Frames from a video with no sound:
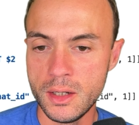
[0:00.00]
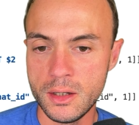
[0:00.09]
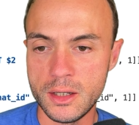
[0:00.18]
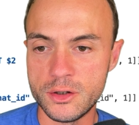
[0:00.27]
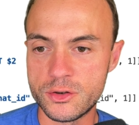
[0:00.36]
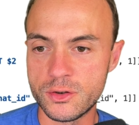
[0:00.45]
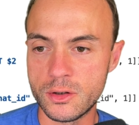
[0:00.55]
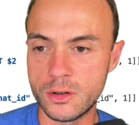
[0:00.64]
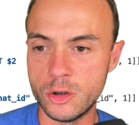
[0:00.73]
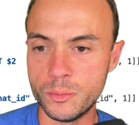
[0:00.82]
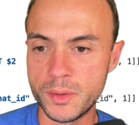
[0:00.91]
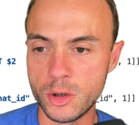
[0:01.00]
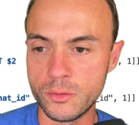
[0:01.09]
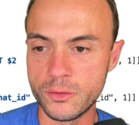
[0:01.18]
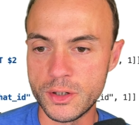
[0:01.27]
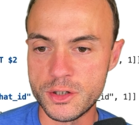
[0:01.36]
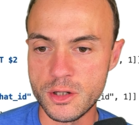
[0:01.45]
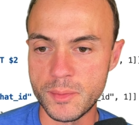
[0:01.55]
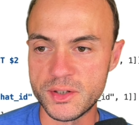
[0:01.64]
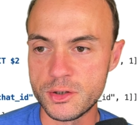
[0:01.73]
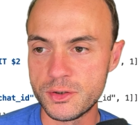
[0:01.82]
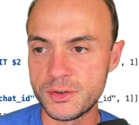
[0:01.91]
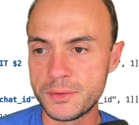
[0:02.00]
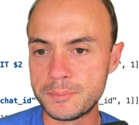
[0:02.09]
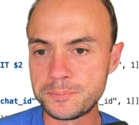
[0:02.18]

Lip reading: It's looping over each of the messages.